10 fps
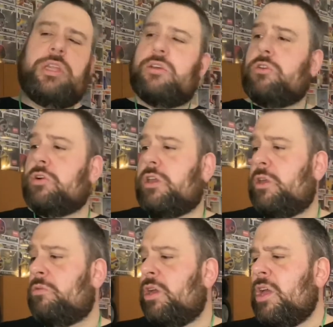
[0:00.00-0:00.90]
the
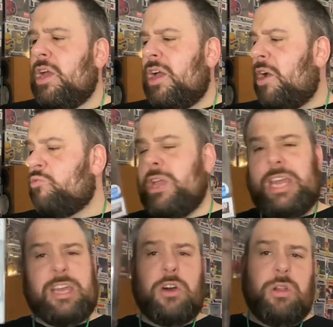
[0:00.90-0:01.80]
Cuckoo, a really
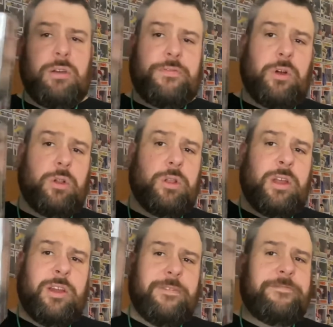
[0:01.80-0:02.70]
colourful,
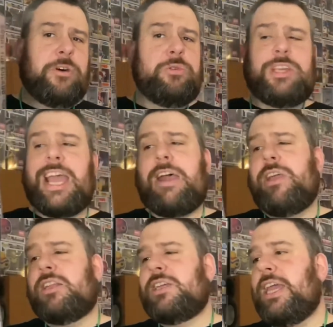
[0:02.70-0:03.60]
fun
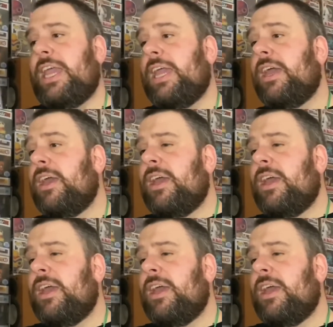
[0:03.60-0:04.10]
character here.